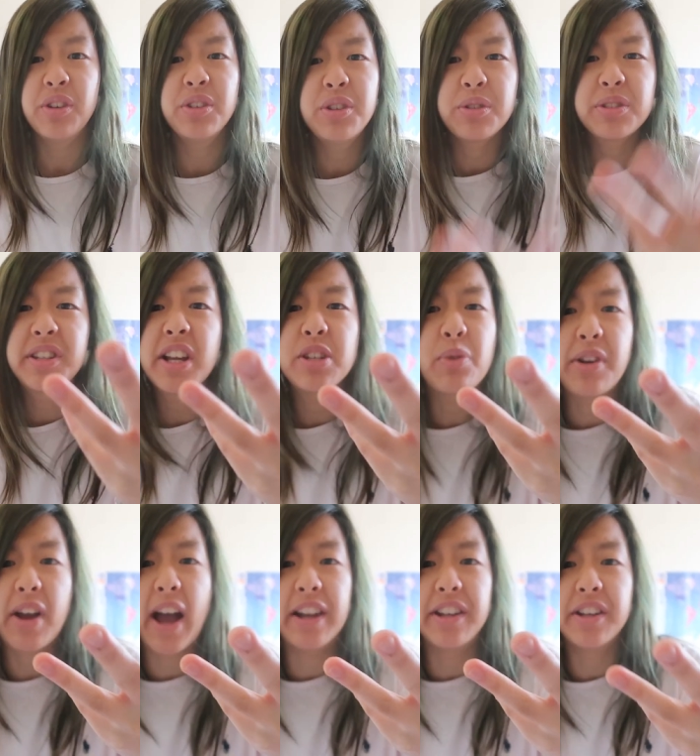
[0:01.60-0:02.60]
You know those days when
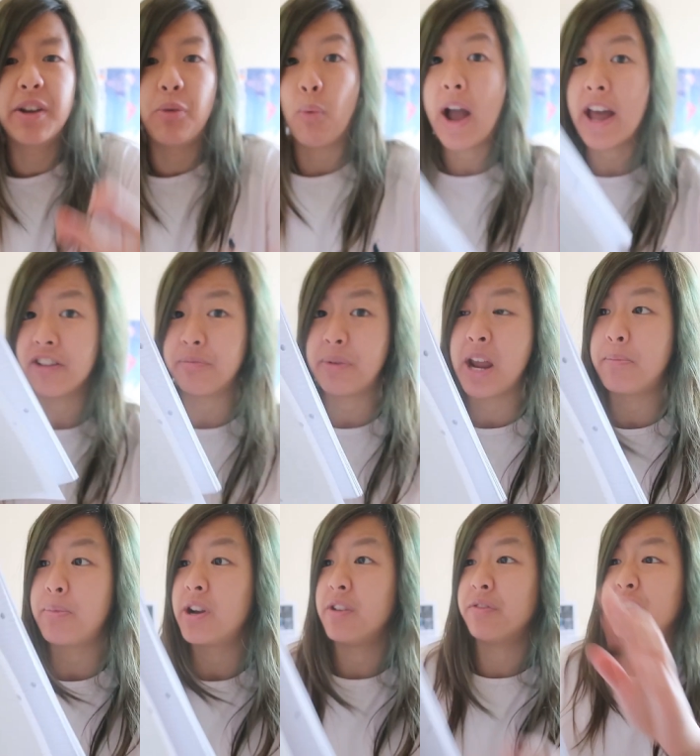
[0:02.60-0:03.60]
you're handed a wad of
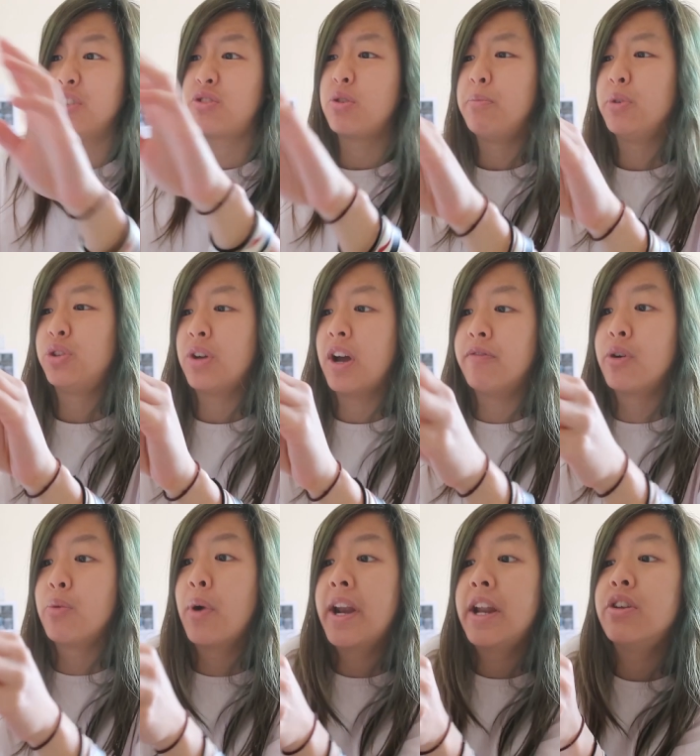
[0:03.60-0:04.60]
paper and you distribute to
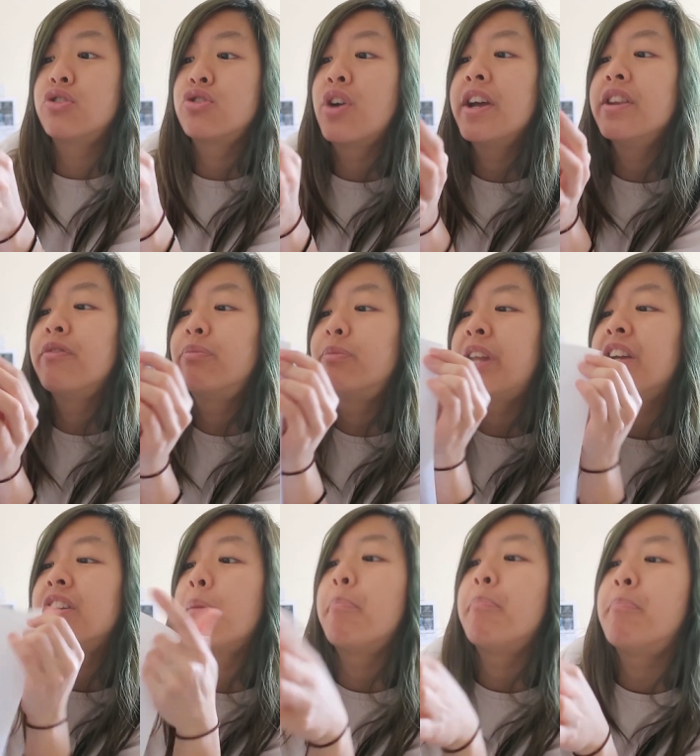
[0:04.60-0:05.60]
everyone and you're trying to take
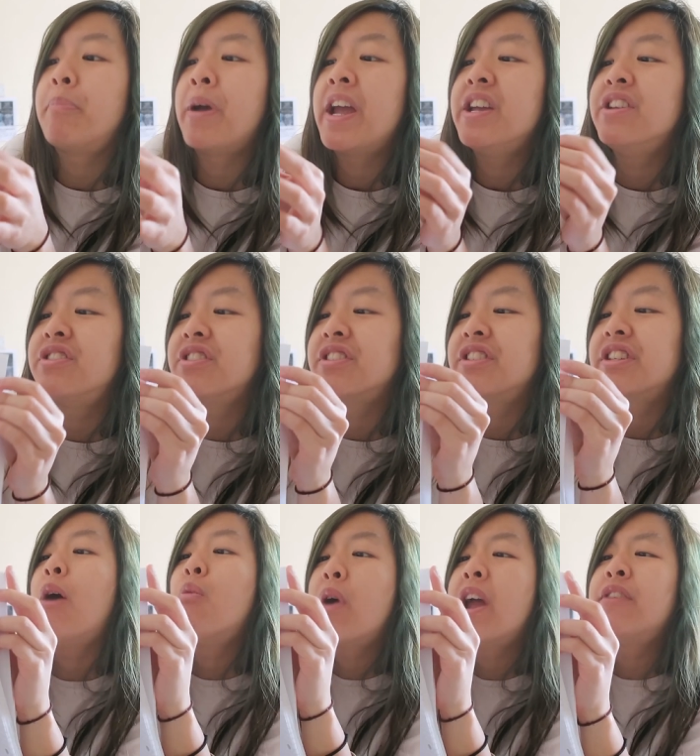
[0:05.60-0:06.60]
the pages
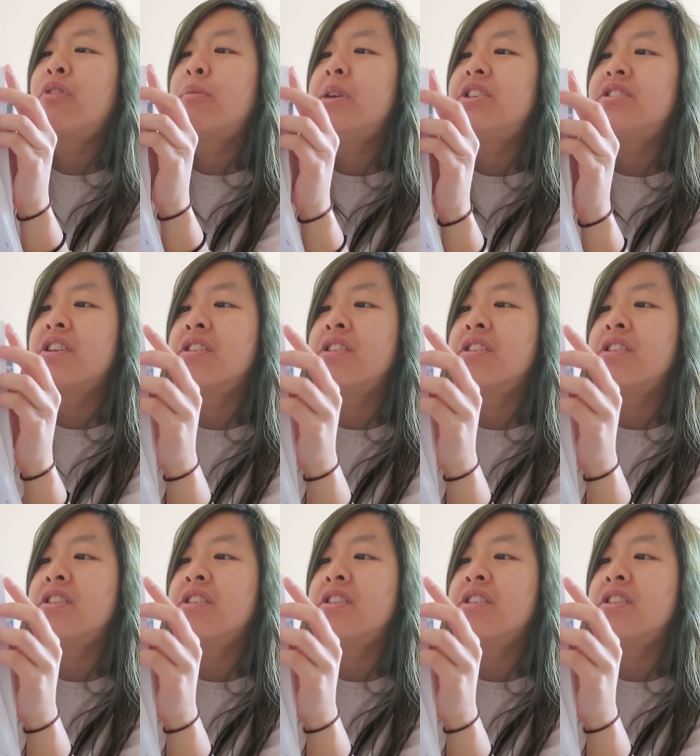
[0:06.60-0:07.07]
away from each